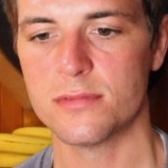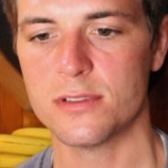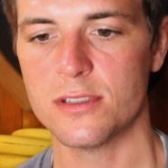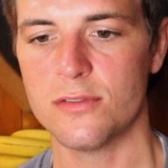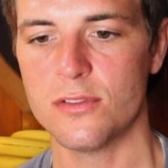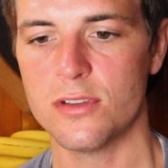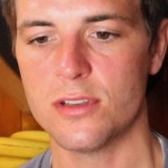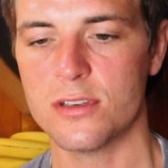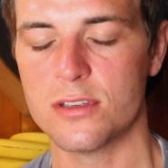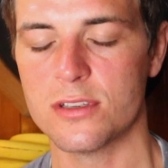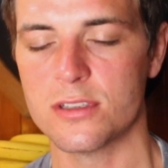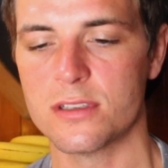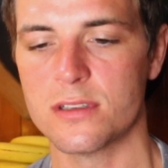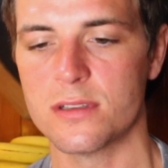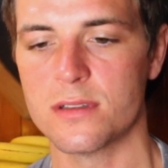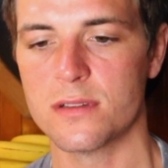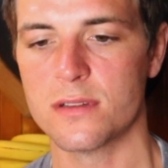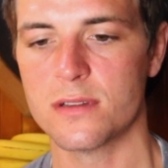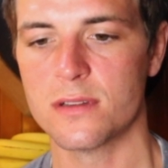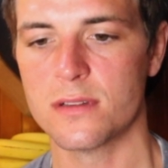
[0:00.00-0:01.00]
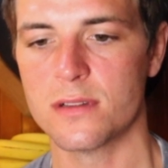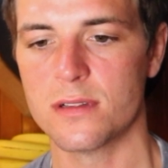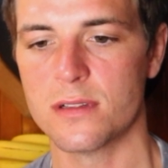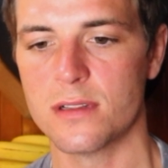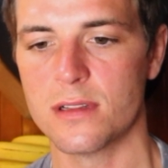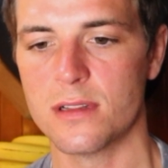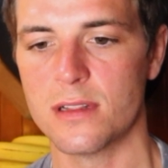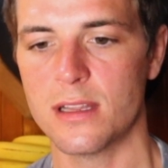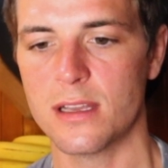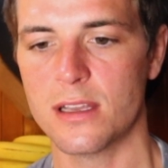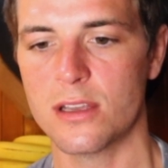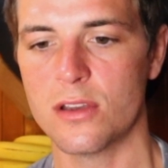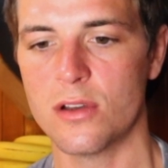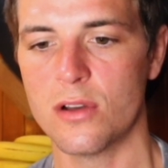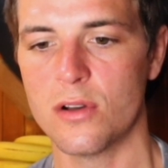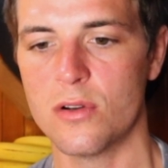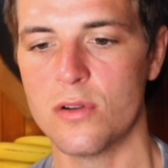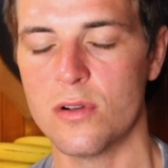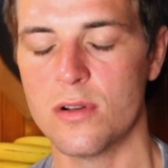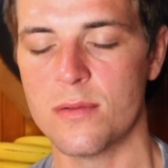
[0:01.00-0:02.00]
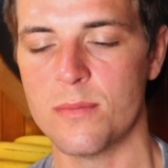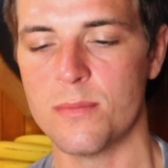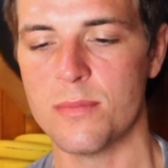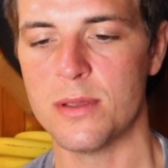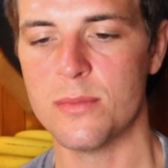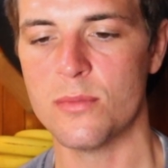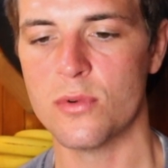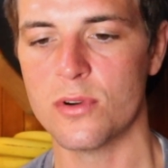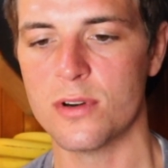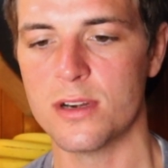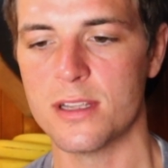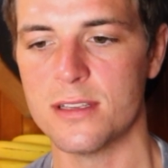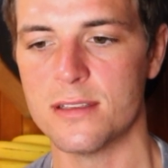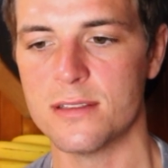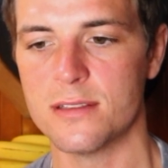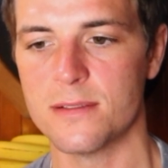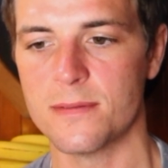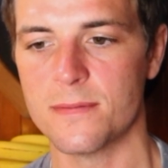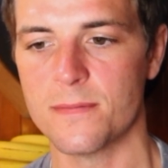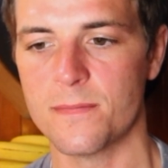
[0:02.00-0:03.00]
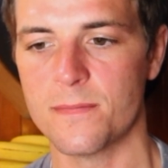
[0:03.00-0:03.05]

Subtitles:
See if you can just let go and be more at ease.